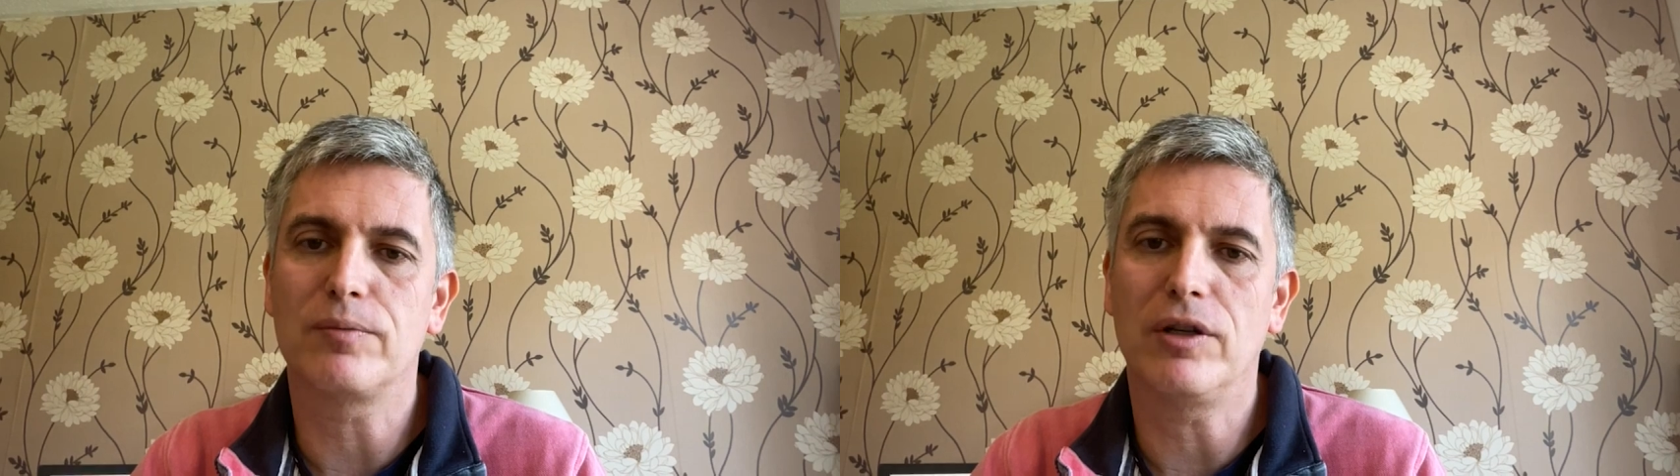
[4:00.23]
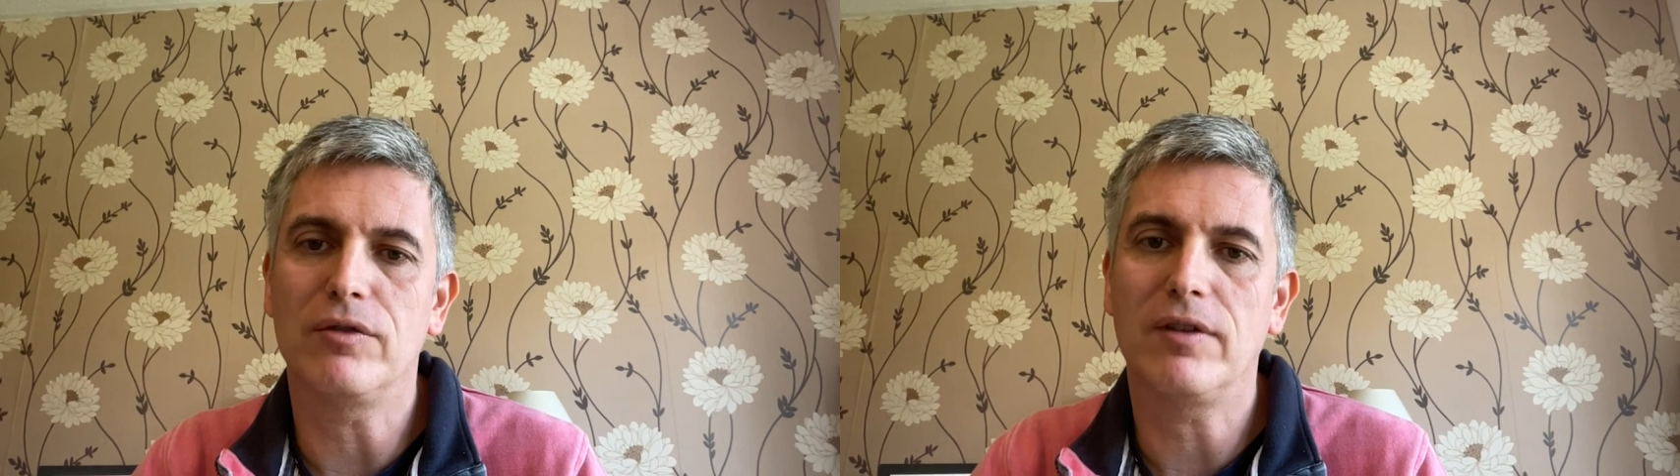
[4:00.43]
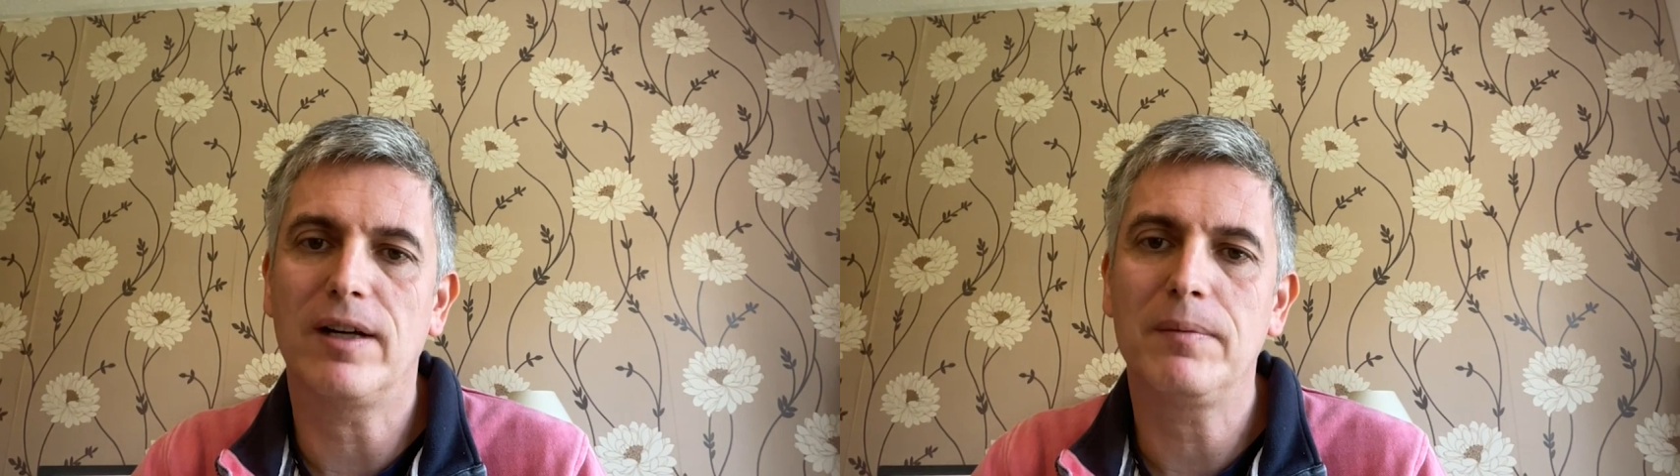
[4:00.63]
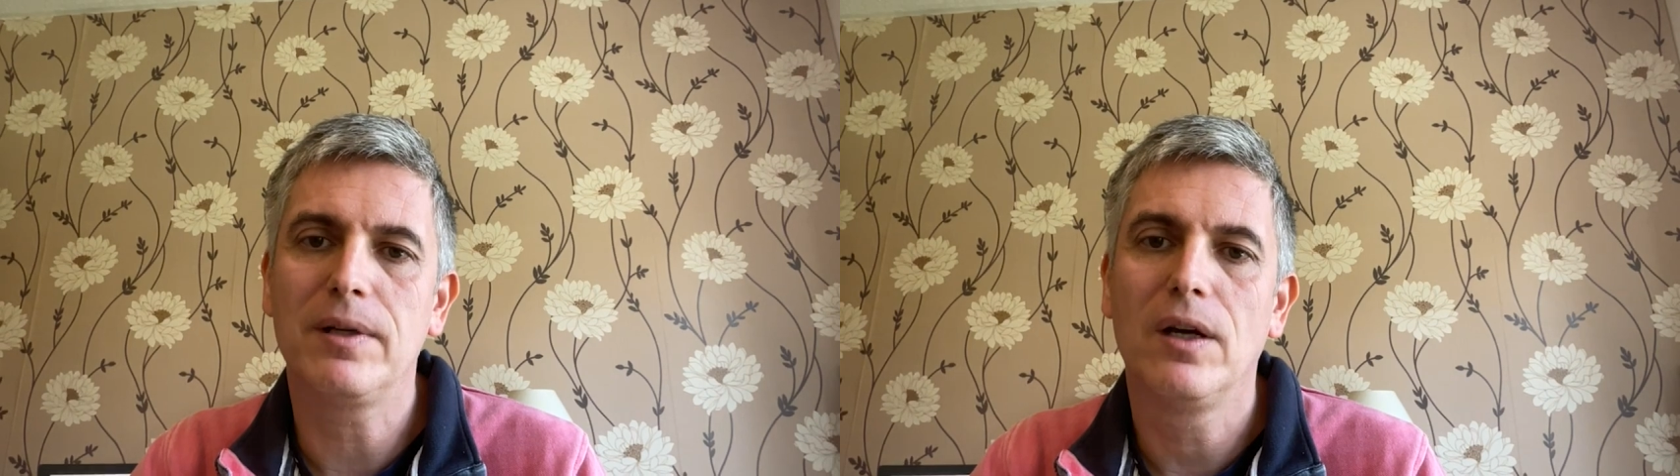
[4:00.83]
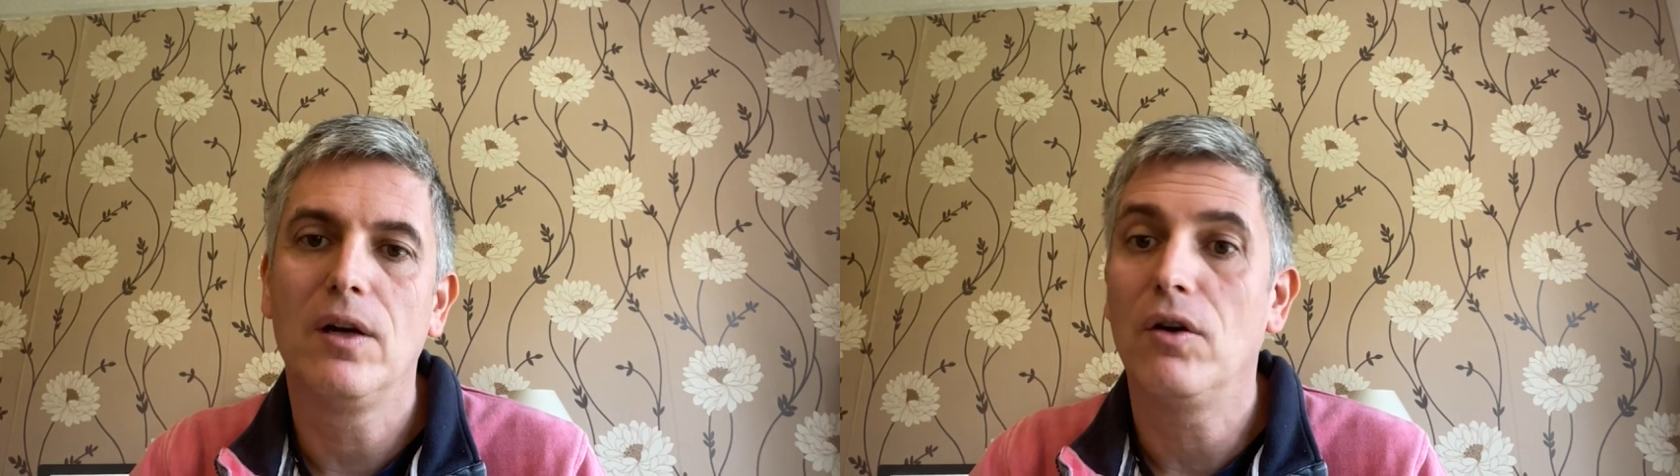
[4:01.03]
programme
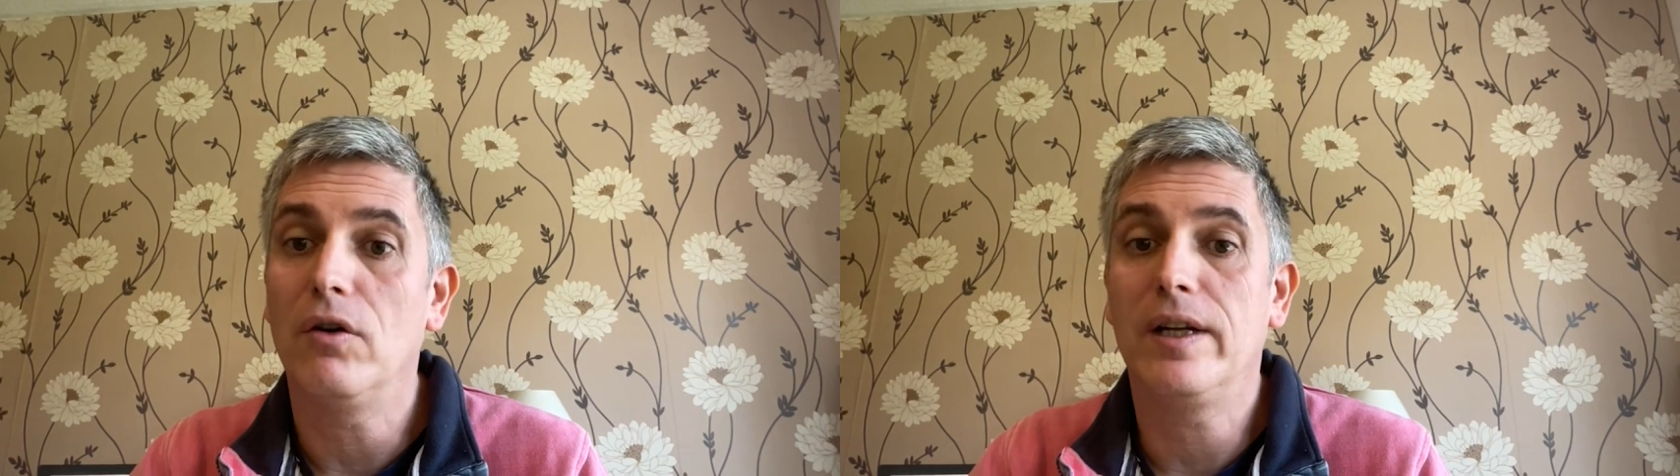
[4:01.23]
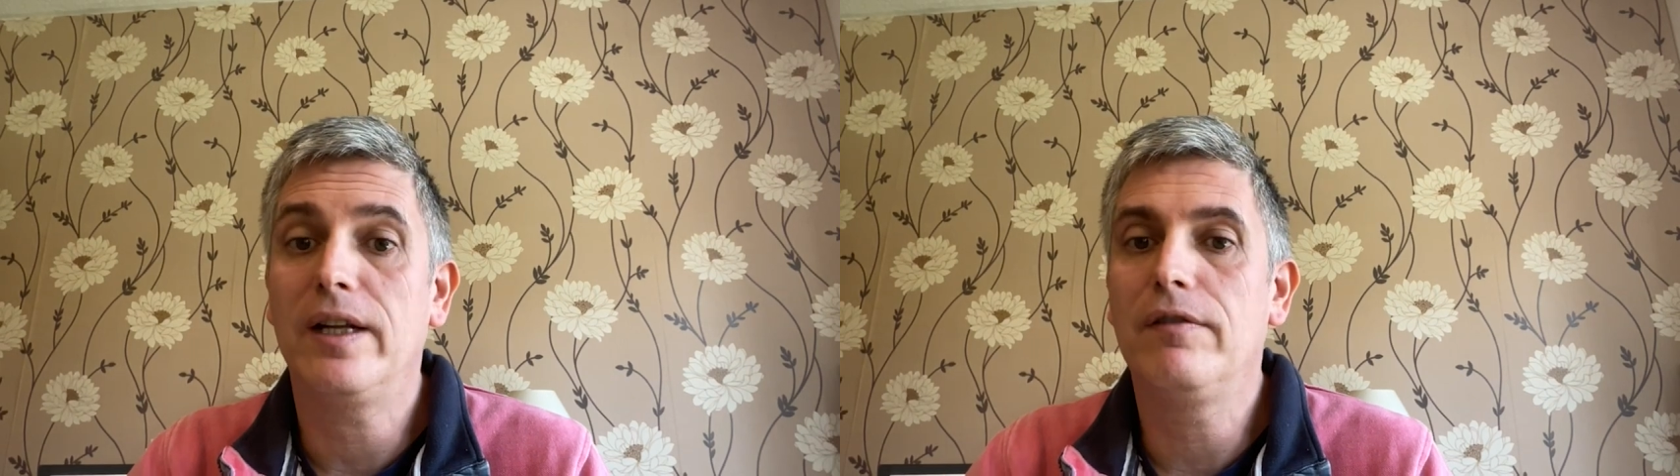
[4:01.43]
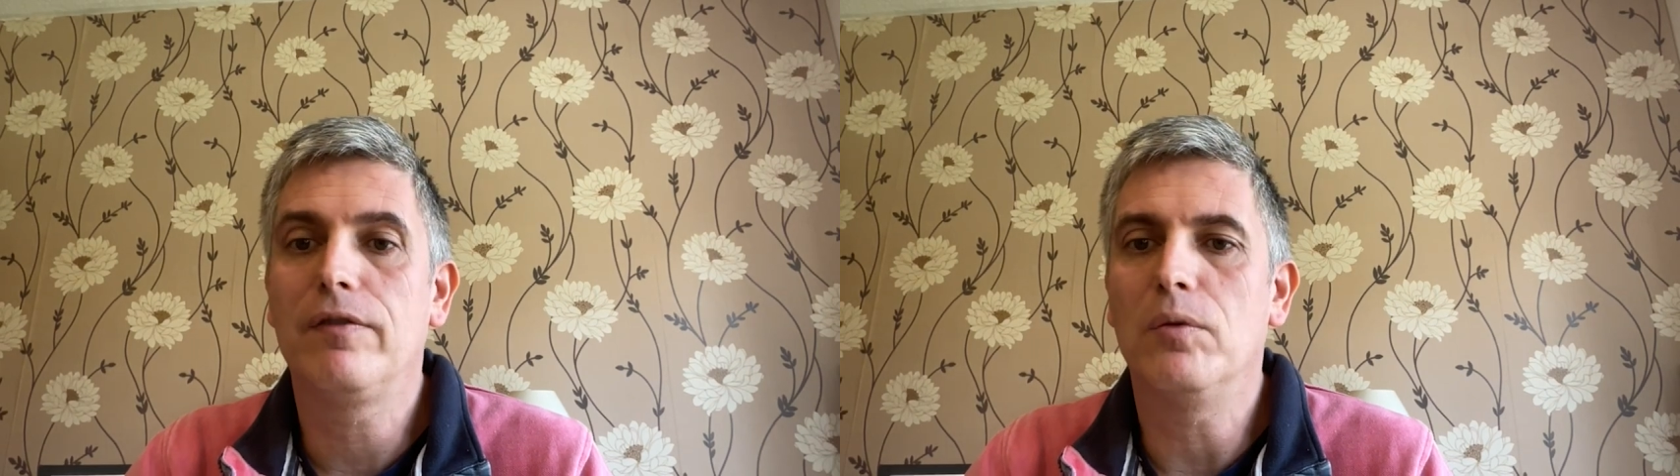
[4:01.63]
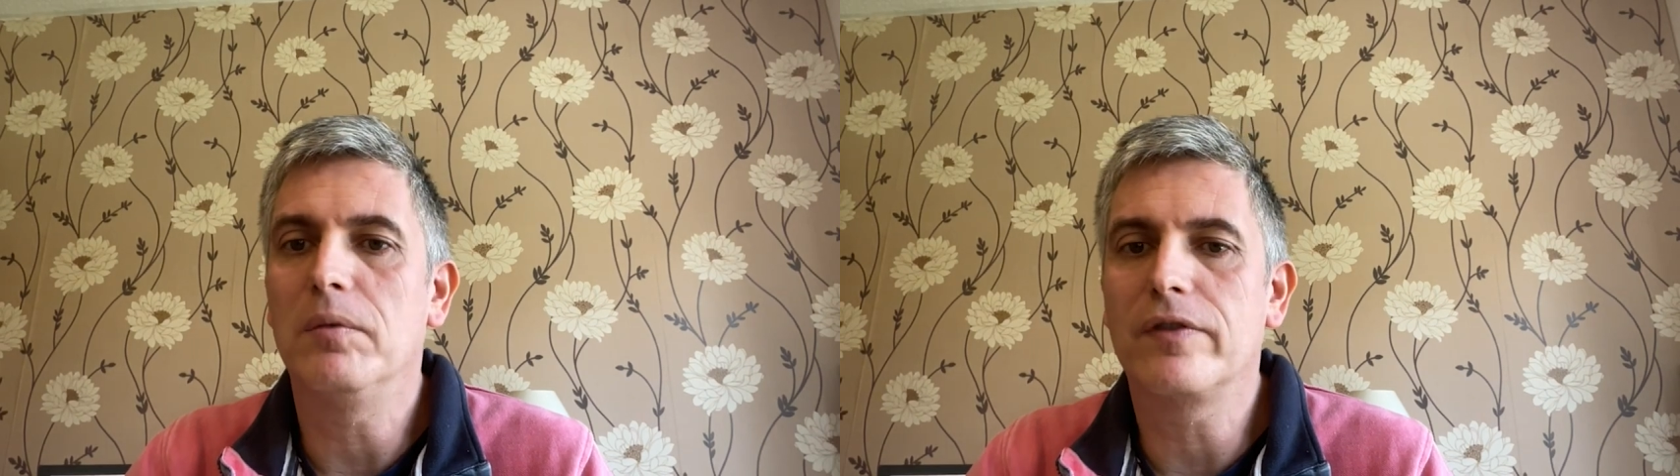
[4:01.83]
or in any form of